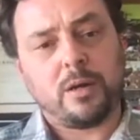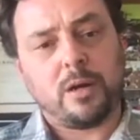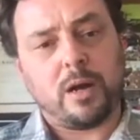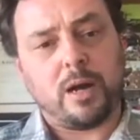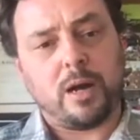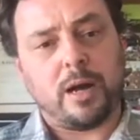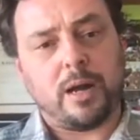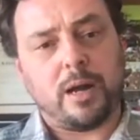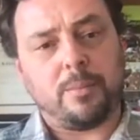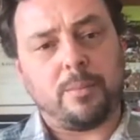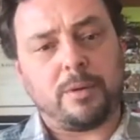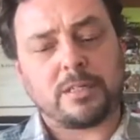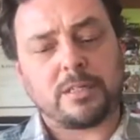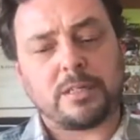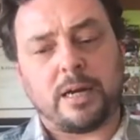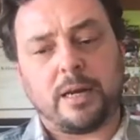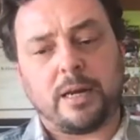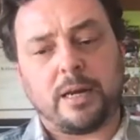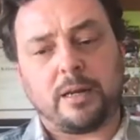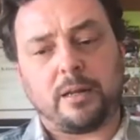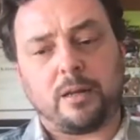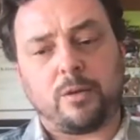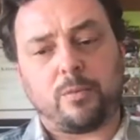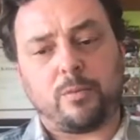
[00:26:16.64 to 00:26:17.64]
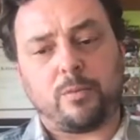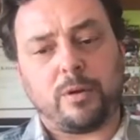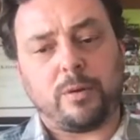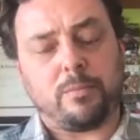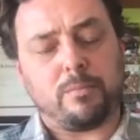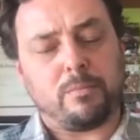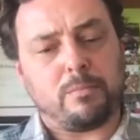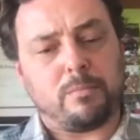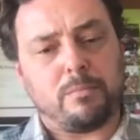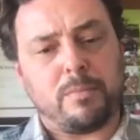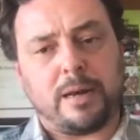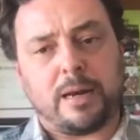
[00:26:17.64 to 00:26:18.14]
um, exciting that we
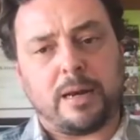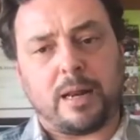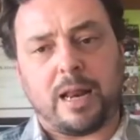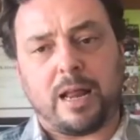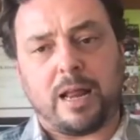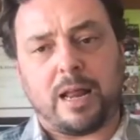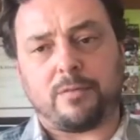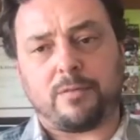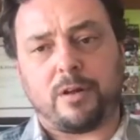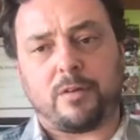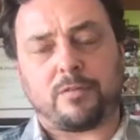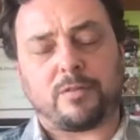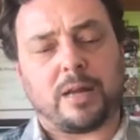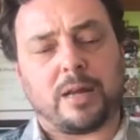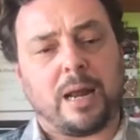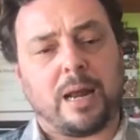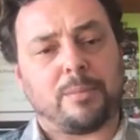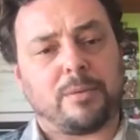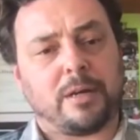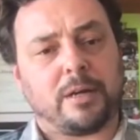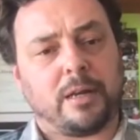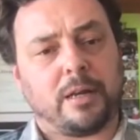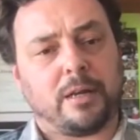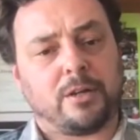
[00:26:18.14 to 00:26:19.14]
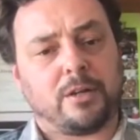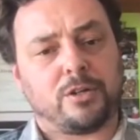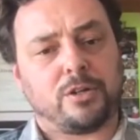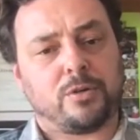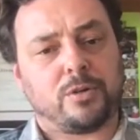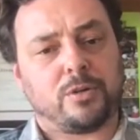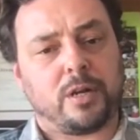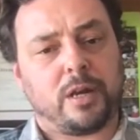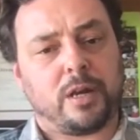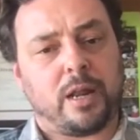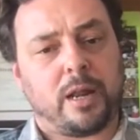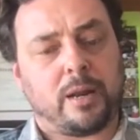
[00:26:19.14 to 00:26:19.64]
may not have enough time to get into
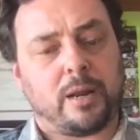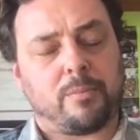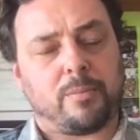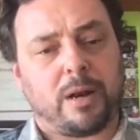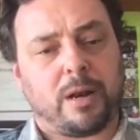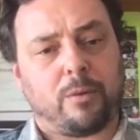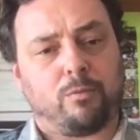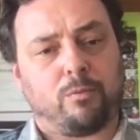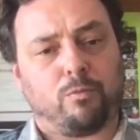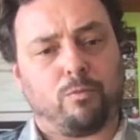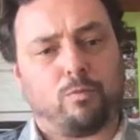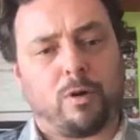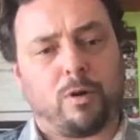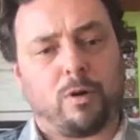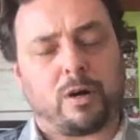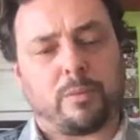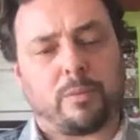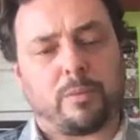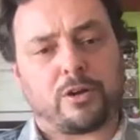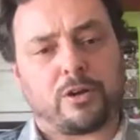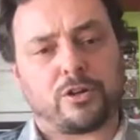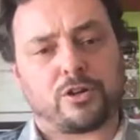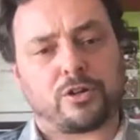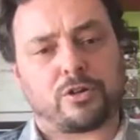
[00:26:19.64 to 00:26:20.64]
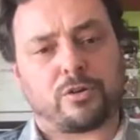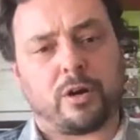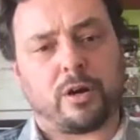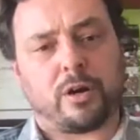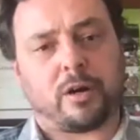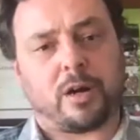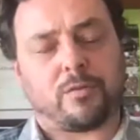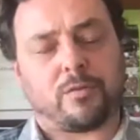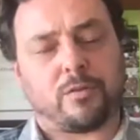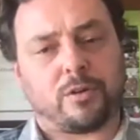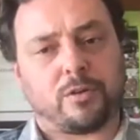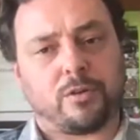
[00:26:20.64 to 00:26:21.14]
today. But I wanted to make sure I
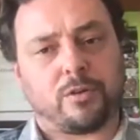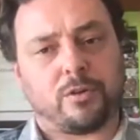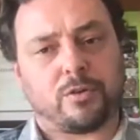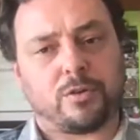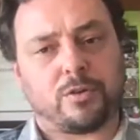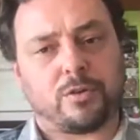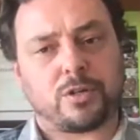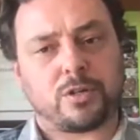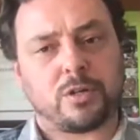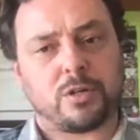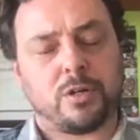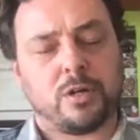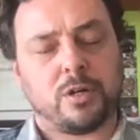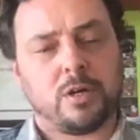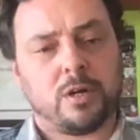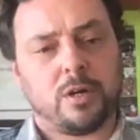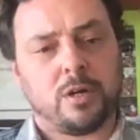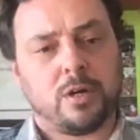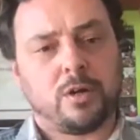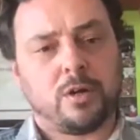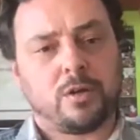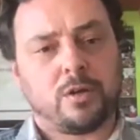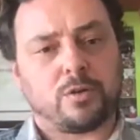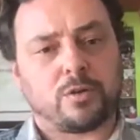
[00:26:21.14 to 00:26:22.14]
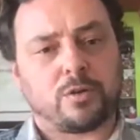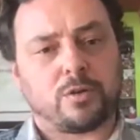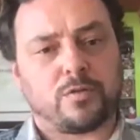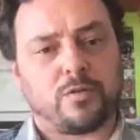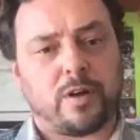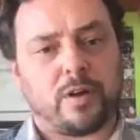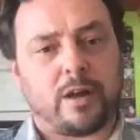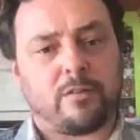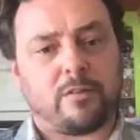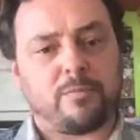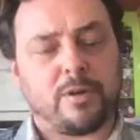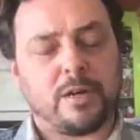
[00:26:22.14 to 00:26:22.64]
covered those those
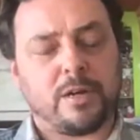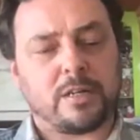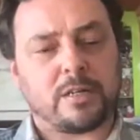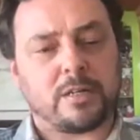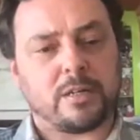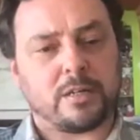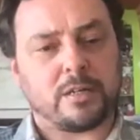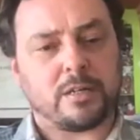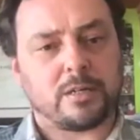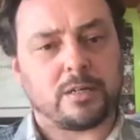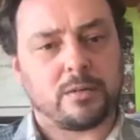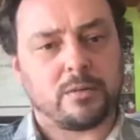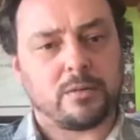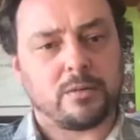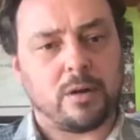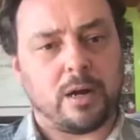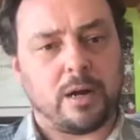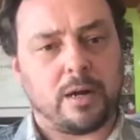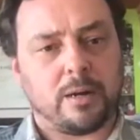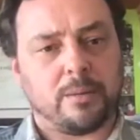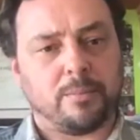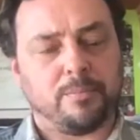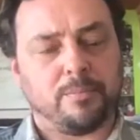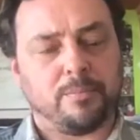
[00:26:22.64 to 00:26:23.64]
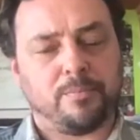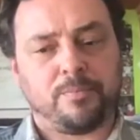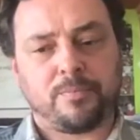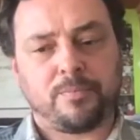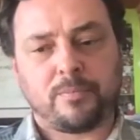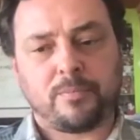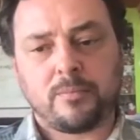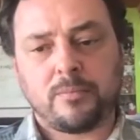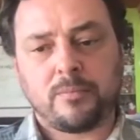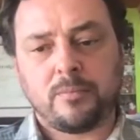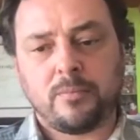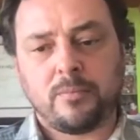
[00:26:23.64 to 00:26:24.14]
five pieces um,
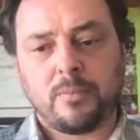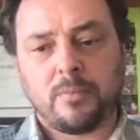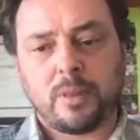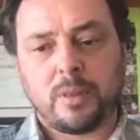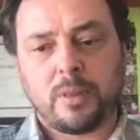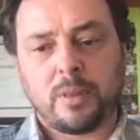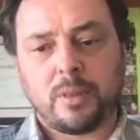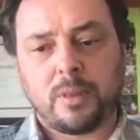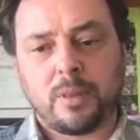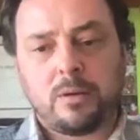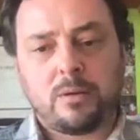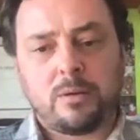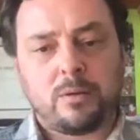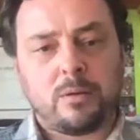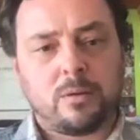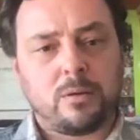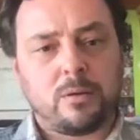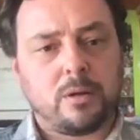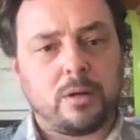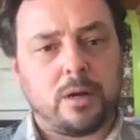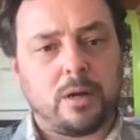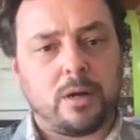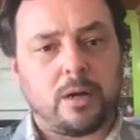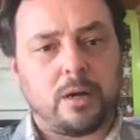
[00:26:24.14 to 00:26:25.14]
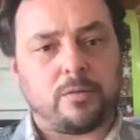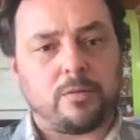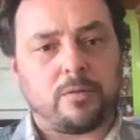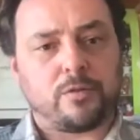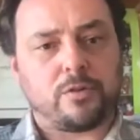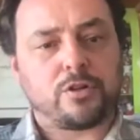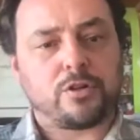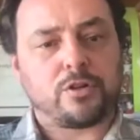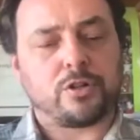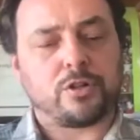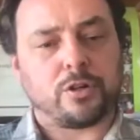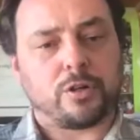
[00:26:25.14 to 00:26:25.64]
uh, for
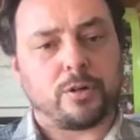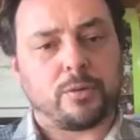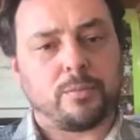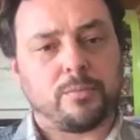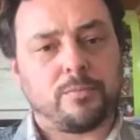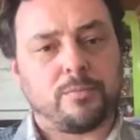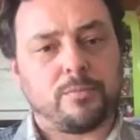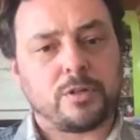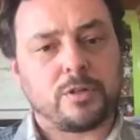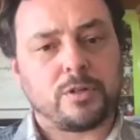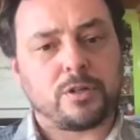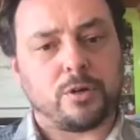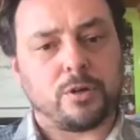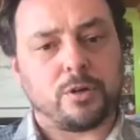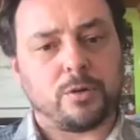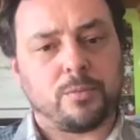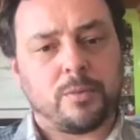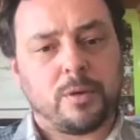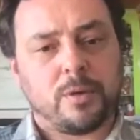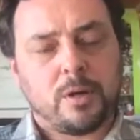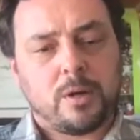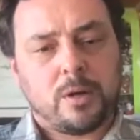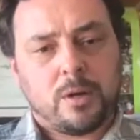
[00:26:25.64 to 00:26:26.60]
sure. So,